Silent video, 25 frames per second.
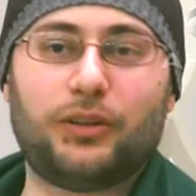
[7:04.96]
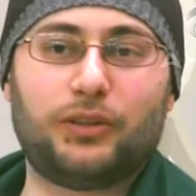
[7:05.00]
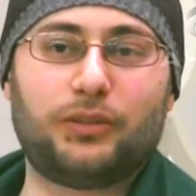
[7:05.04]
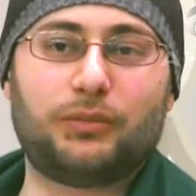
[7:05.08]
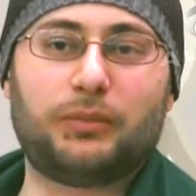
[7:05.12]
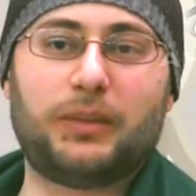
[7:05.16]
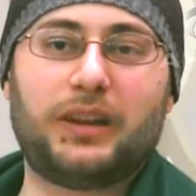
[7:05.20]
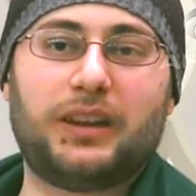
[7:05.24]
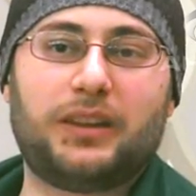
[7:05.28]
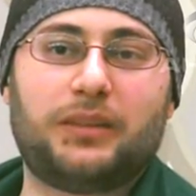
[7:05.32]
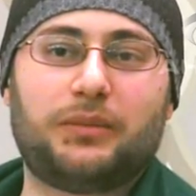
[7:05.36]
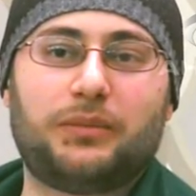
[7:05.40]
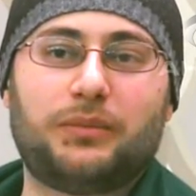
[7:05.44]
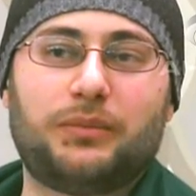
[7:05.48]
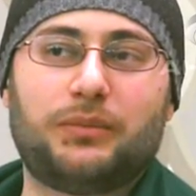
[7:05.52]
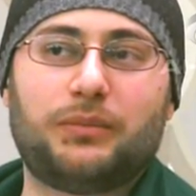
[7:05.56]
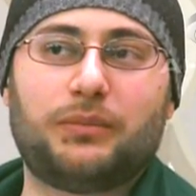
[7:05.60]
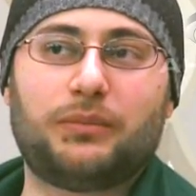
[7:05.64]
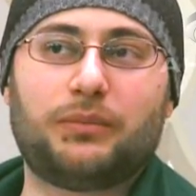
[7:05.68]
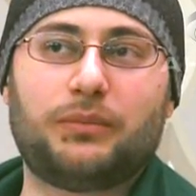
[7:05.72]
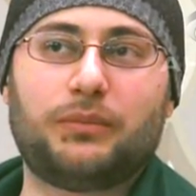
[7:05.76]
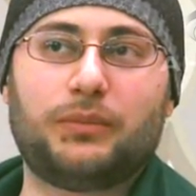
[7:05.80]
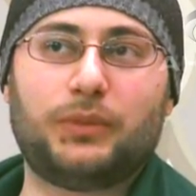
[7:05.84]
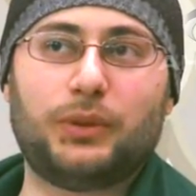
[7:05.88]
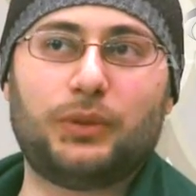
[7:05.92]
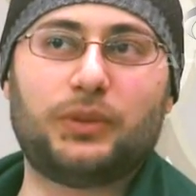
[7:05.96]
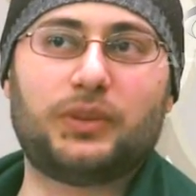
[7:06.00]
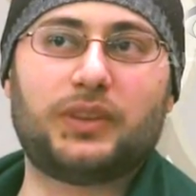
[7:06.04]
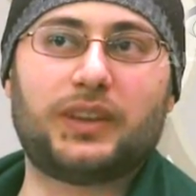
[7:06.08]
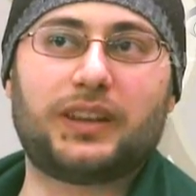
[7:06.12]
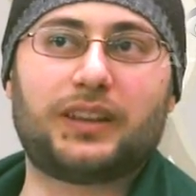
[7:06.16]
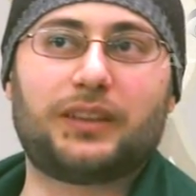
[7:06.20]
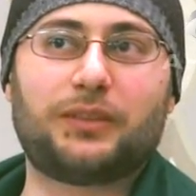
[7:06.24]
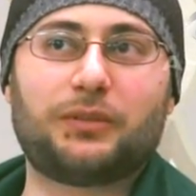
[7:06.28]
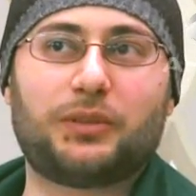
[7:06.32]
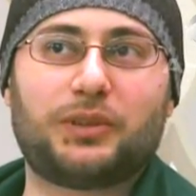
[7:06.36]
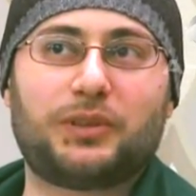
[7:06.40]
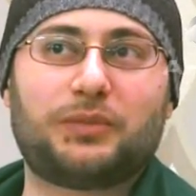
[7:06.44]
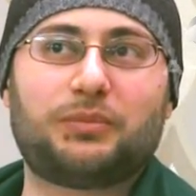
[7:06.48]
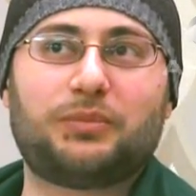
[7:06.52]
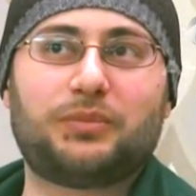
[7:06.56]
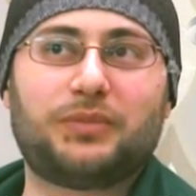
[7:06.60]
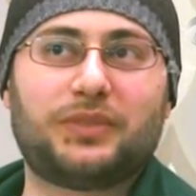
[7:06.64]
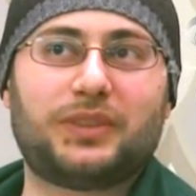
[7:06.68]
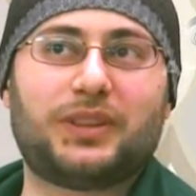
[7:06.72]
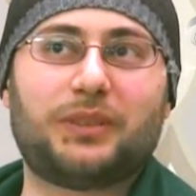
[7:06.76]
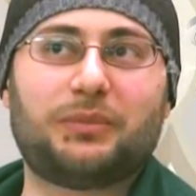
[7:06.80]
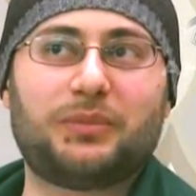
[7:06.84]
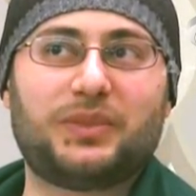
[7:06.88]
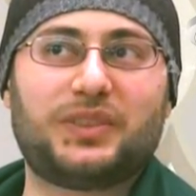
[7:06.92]
automated music, and it was
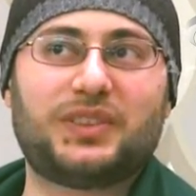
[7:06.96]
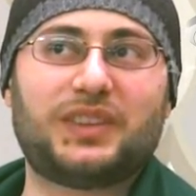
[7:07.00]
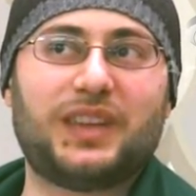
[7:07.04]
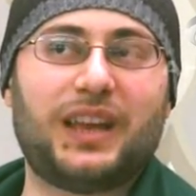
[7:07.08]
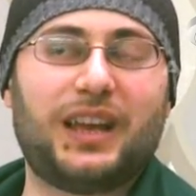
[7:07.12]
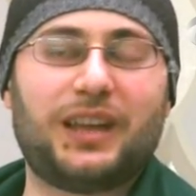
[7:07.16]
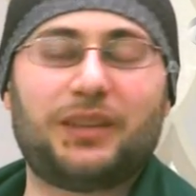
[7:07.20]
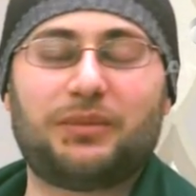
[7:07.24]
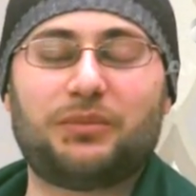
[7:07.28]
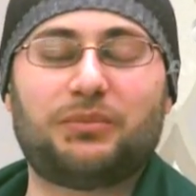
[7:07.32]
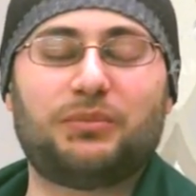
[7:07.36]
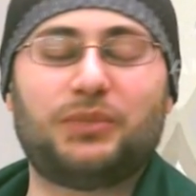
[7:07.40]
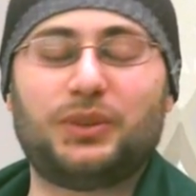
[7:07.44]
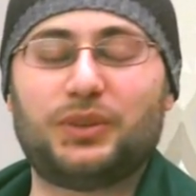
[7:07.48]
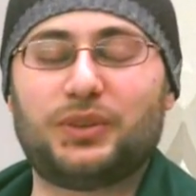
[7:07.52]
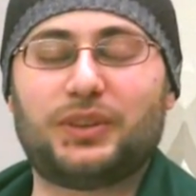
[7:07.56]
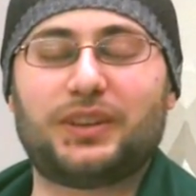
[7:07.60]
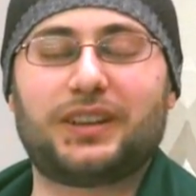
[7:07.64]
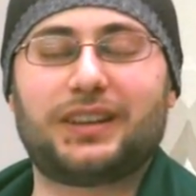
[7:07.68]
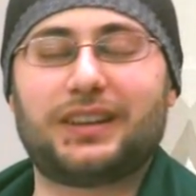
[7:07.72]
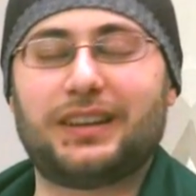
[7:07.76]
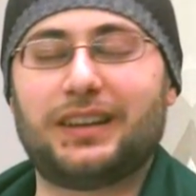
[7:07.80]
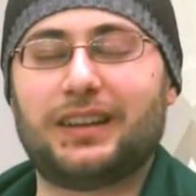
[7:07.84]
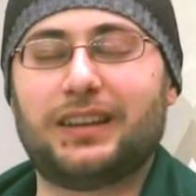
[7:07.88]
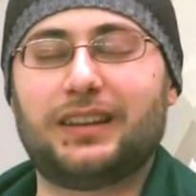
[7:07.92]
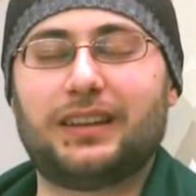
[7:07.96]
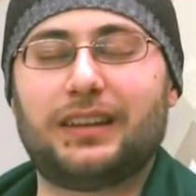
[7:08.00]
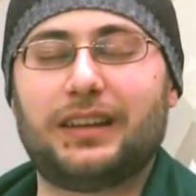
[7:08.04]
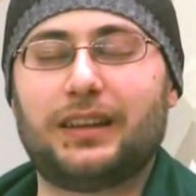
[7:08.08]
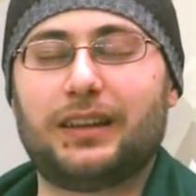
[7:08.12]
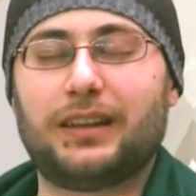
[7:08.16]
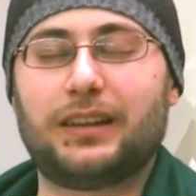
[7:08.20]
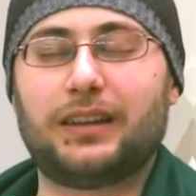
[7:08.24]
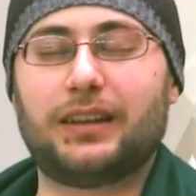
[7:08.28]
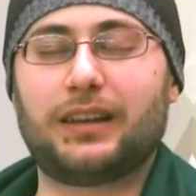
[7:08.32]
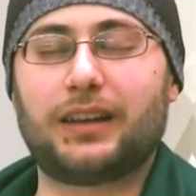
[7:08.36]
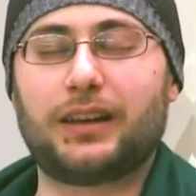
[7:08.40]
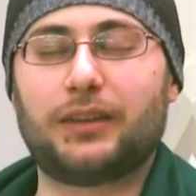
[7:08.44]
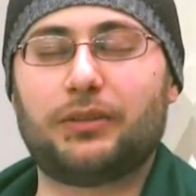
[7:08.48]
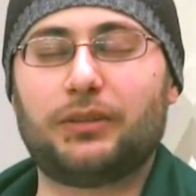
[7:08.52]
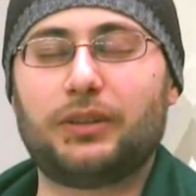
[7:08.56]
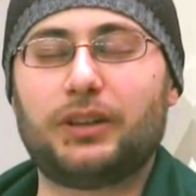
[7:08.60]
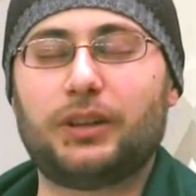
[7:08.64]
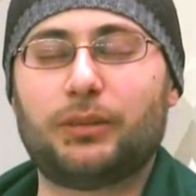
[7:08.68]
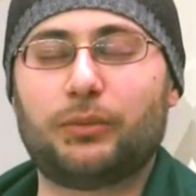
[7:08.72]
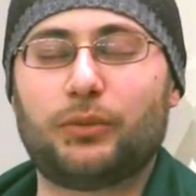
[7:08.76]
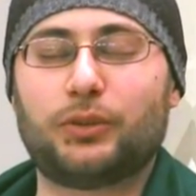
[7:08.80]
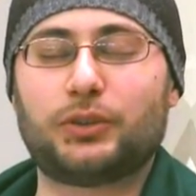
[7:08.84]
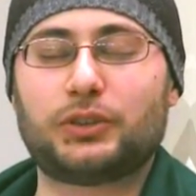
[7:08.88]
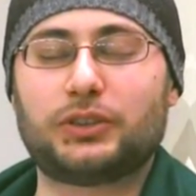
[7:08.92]
some sad music, and I got
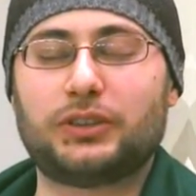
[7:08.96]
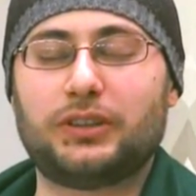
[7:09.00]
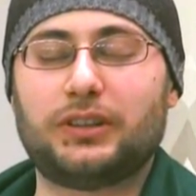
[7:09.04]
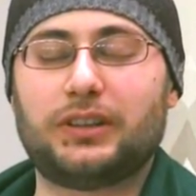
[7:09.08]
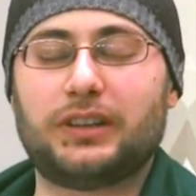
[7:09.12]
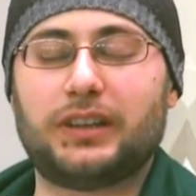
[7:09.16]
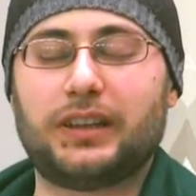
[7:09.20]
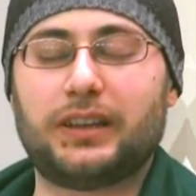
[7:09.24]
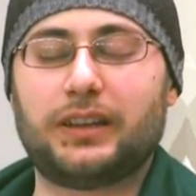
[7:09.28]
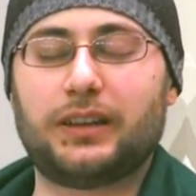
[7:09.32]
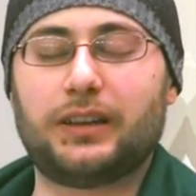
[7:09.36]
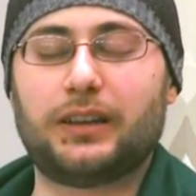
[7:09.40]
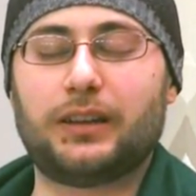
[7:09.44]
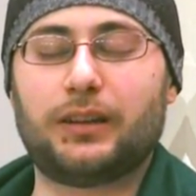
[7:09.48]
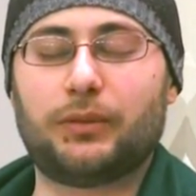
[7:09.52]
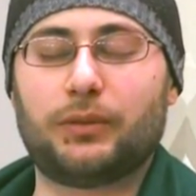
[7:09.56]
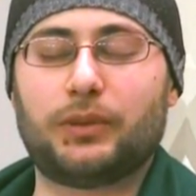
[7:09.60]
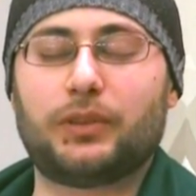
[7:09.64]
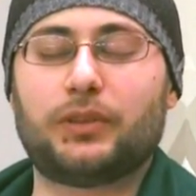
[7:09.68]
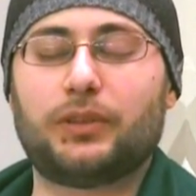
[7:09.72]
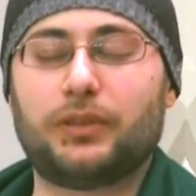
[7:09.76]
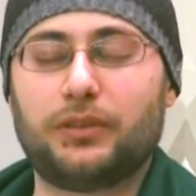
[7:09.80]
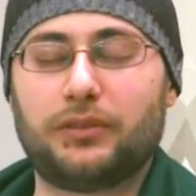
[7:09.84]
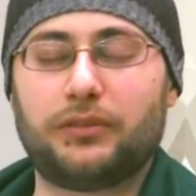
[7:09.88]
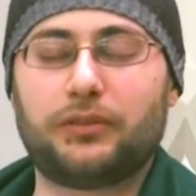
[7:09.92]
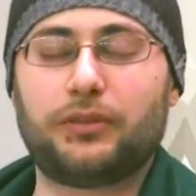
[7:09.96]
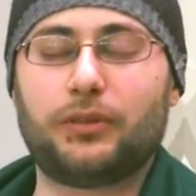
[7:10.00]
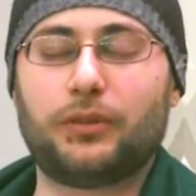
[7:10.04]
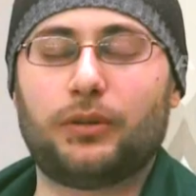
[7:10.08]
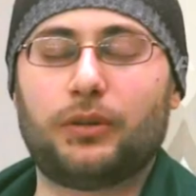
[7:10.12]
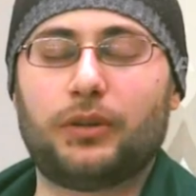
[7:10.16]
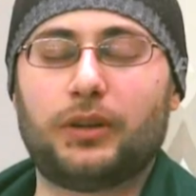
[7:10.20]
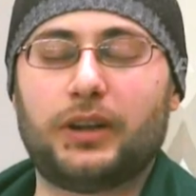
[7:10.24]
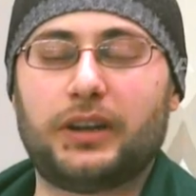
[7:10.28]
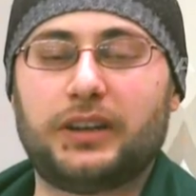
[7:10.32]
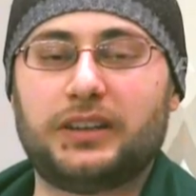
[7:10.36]
really emotional, and I was on the floor.